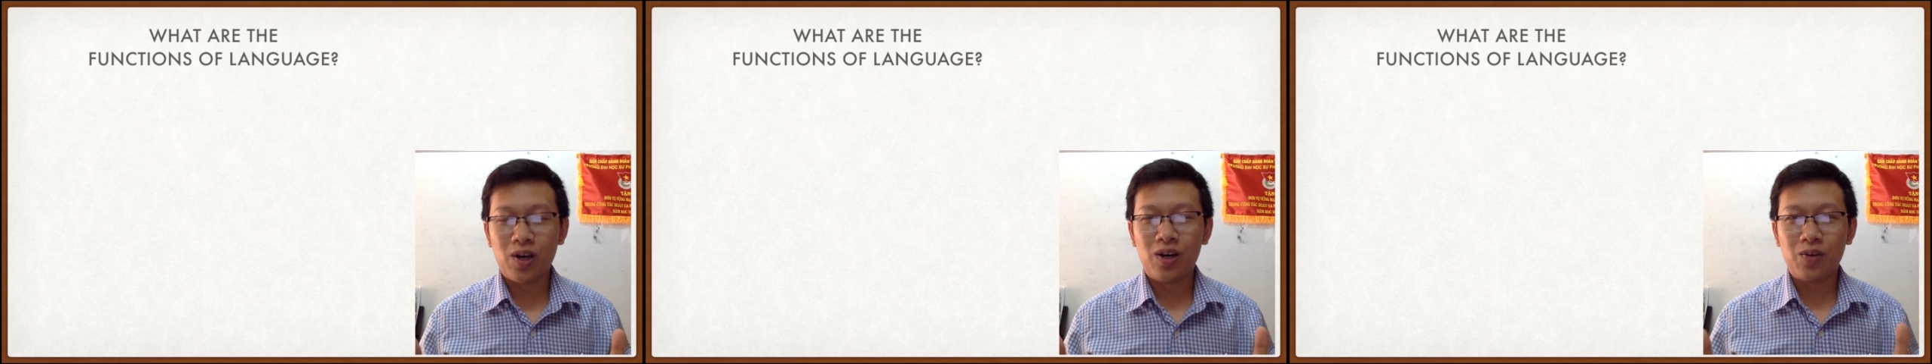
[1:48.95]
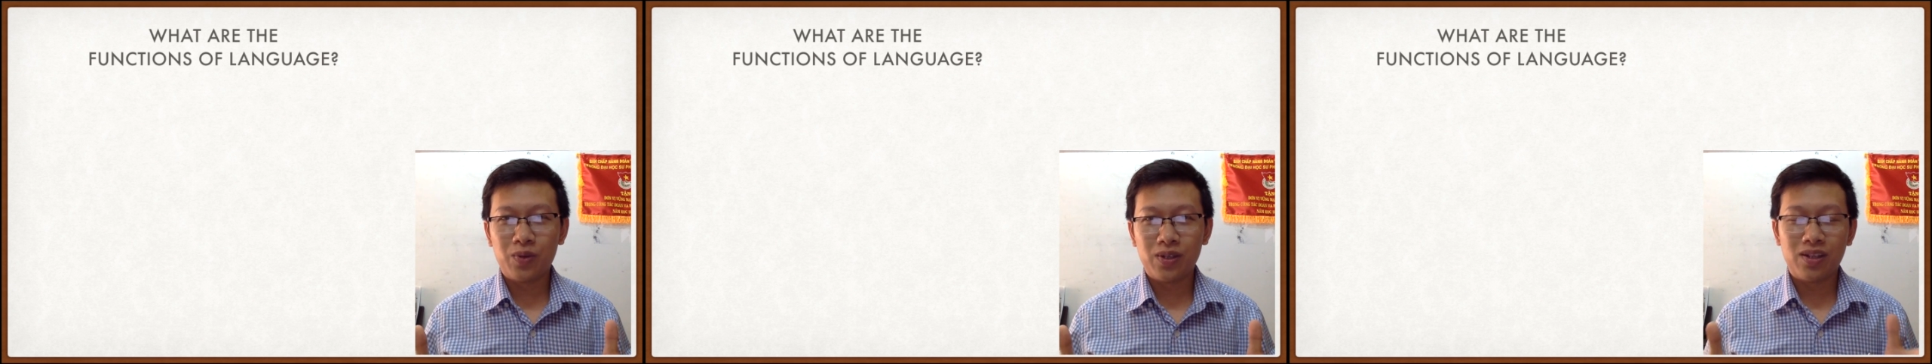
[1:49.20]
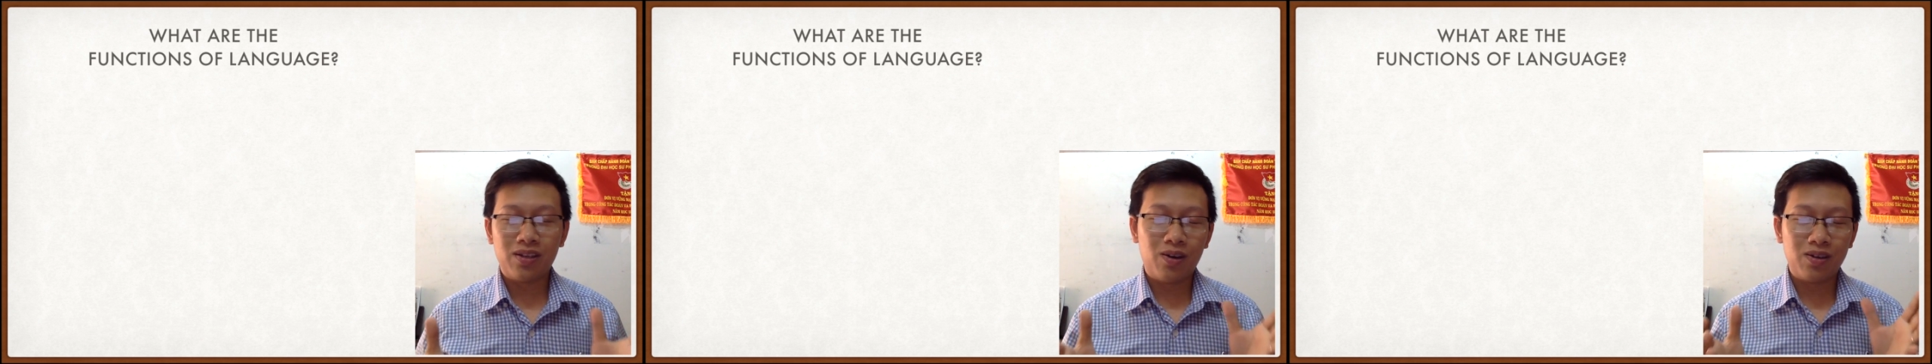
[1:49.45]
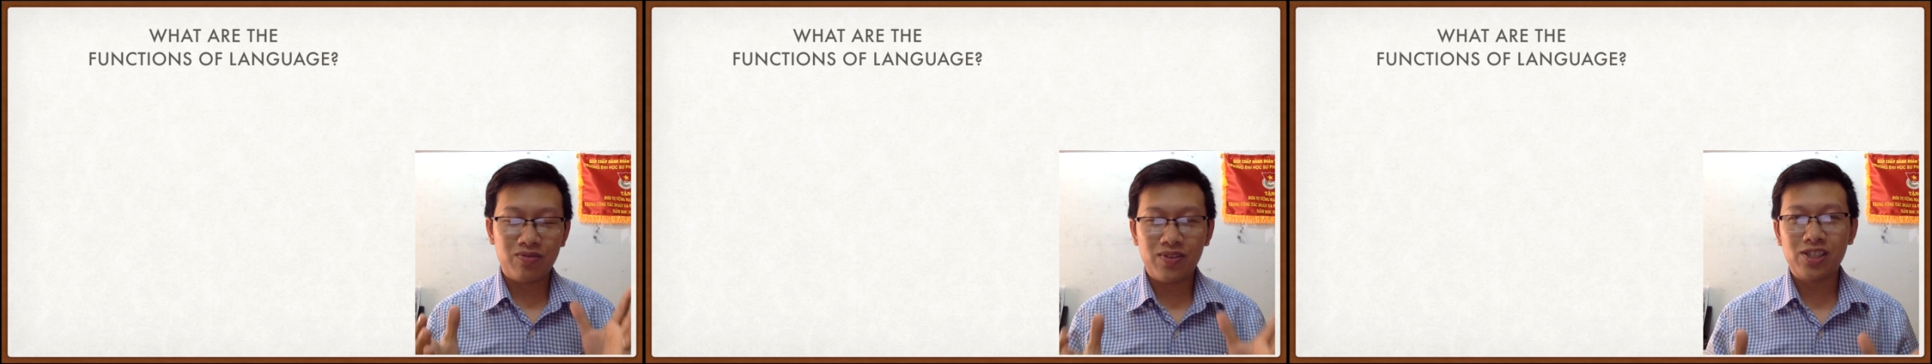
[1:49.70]
on
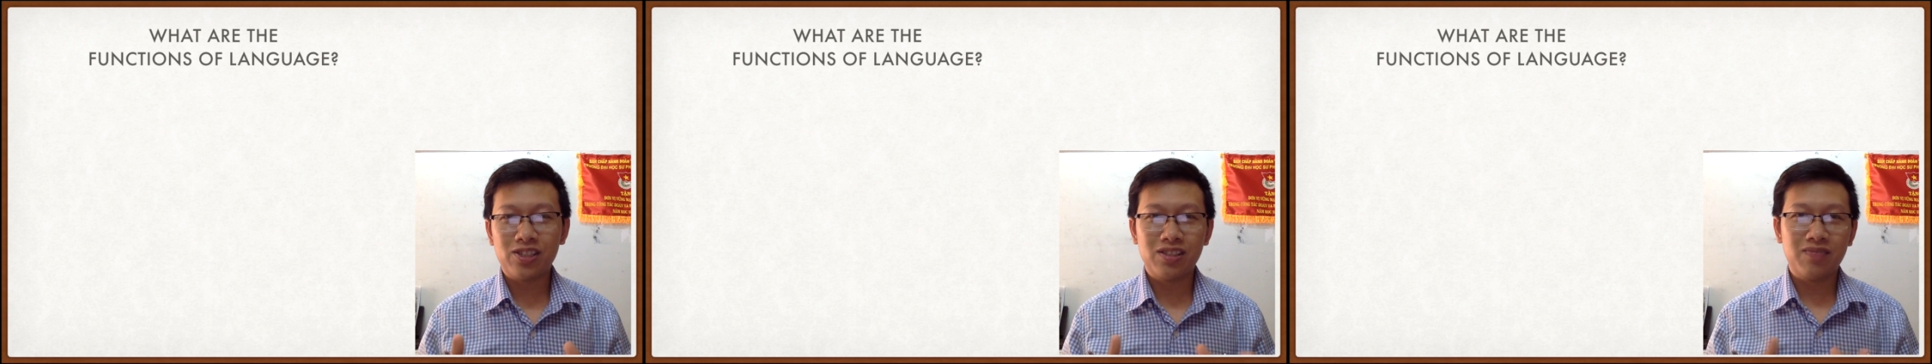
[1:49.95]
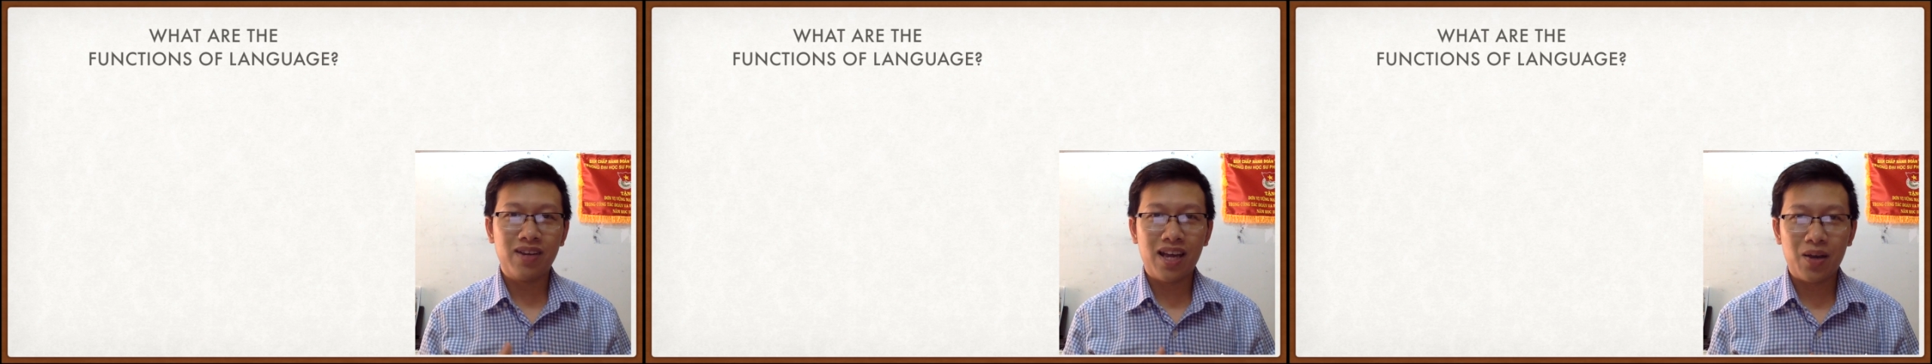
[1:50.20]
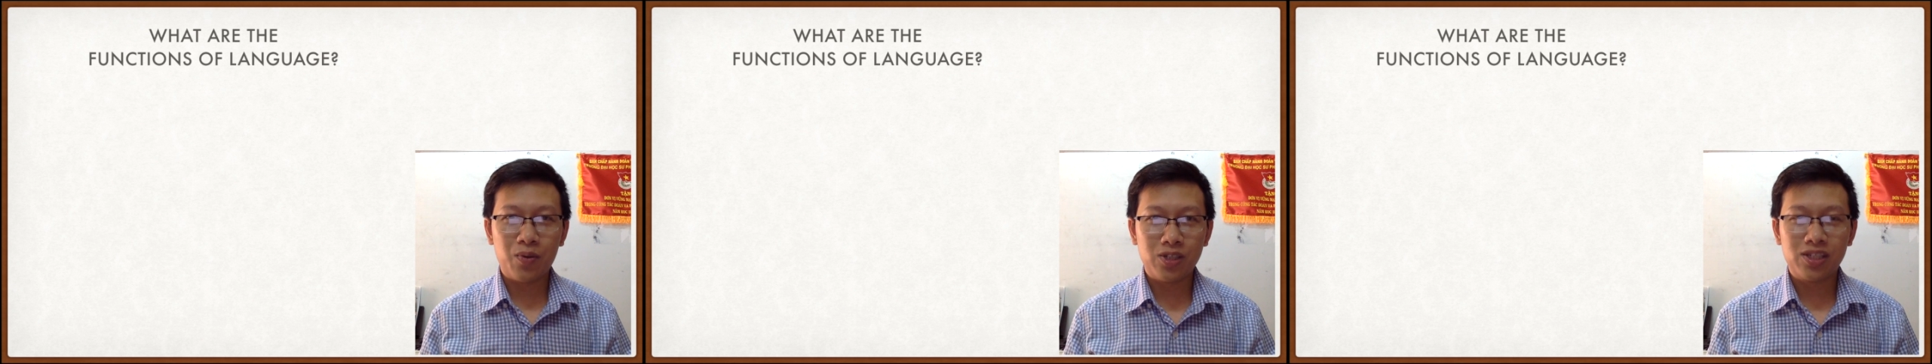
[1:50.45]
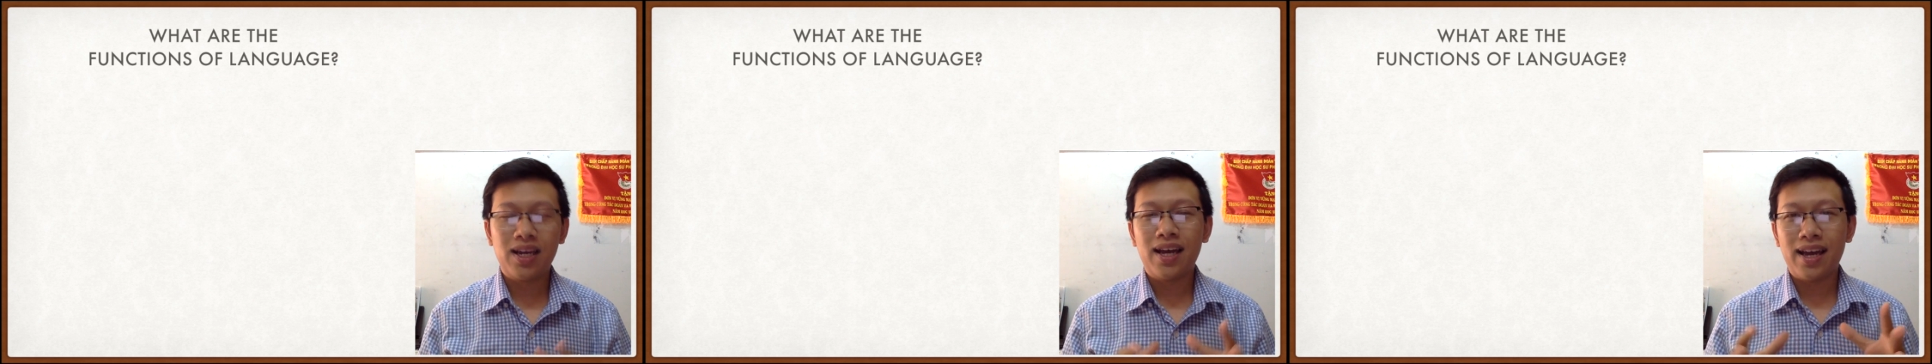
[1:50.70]
the functions of language,